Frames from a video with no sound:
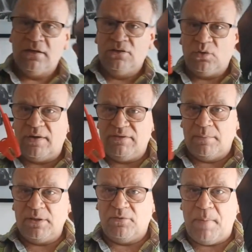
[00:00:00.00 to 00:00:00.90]
to give it a
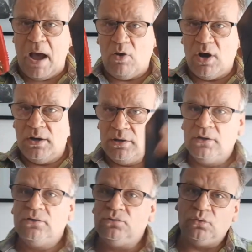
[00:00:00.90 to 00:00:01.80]
bit of power
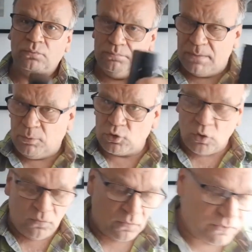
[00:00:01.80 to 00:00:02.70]
to be pushed off of